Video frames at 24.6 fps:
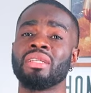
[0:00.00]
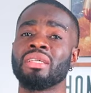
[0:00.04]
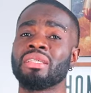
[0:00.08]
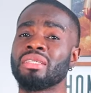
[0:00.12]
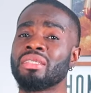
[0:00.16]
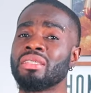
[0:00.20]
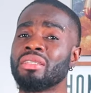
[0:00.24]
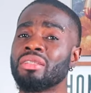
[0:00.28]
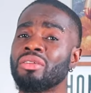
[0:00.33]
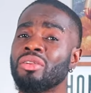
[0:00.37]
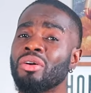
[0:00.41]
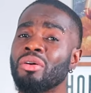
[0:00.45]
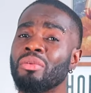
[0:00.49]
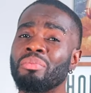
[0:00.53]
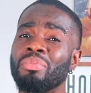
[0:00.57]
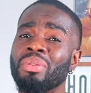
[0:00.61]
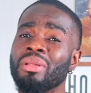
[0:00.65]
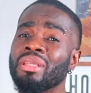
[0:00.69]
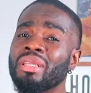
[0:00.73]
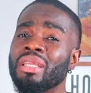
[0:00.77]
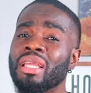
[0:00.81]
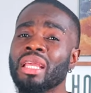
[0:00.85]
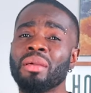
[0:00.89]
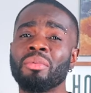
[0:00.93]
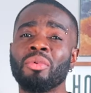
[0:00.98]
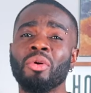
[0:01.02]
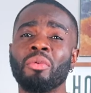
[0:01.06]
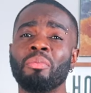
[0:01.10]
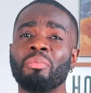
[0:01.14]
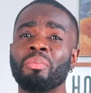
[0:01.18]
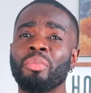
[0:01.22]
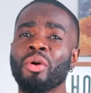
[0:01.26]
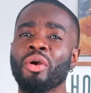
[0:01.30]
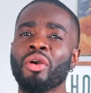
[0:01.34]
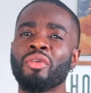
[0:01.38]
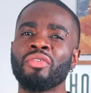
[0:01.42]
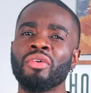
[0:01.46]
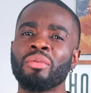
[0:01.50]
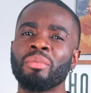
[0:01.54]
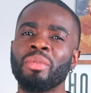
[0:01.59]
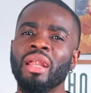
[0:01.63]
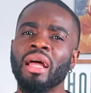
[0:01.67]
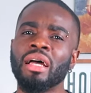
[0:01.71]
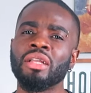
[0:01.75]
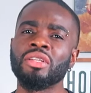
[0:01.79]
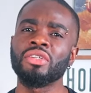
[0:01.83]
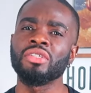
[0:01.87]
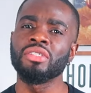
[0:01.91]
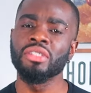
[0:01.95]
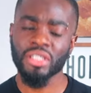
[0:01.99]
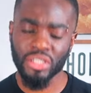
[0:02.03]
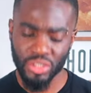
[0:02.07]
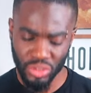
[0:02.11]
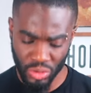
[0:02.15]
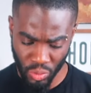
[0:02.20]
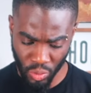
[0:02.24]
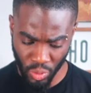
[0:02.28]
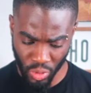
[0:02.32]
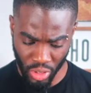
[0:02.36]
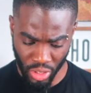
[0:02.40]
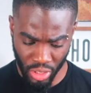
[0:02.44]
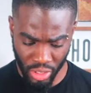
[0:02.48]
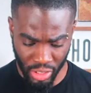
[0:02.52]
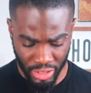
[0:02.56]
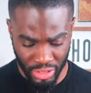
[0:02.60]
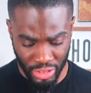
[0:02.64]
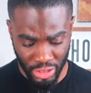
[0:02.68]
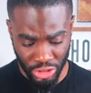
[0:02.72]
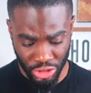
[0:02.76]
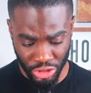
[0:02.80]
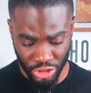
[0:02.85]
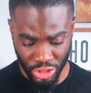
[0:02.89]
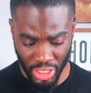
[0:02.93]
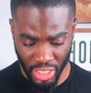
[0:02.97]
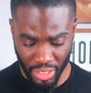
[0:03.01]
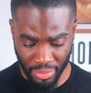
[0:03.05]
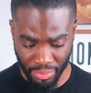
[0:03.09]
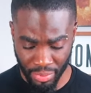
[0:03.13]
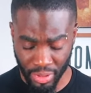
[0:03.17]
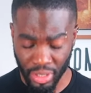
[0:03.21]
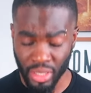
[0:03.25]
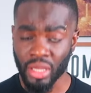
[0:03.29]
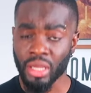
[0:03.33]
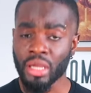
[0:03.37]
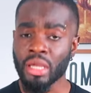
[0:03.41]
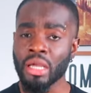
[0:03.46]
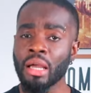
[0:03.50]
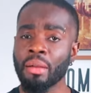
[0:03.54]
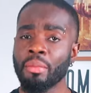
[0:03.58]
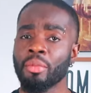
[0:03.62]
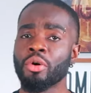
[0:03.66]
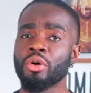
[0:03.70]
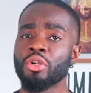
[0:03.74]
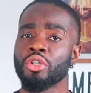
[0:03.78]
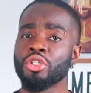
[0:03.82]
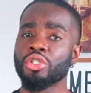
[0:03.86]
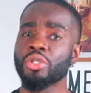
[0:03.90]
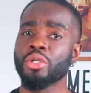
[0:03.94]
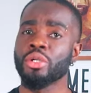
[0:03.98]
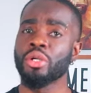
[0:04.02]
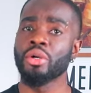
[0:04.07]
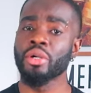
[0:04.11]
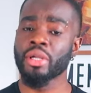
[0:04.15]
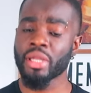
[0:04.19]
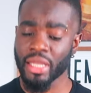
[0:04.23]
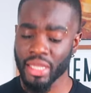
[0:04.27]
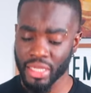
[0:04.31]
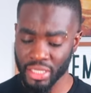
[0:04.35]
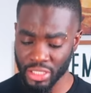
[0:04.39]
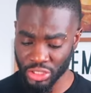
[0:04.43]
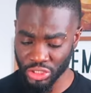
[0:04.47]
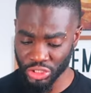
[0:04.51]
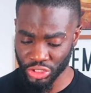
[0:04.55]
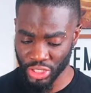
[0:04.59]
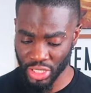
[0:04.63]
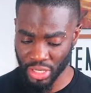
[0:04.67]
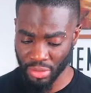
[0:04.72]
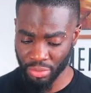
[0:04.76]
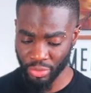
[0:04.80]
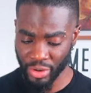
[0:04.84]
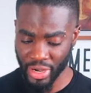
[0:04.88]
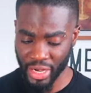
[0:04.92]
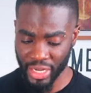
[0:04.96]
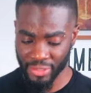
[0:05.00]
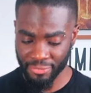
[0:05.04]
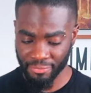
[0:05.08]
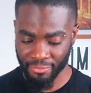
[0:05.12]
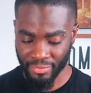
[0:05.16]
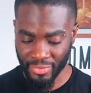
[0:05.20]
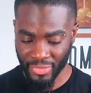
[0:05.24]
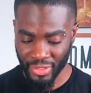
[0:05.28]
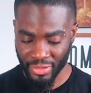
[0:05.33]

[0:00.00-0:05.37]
listen, the dumpling came out perfect, but I just need to work on the shape. I'm gonna show you how you get the shape right.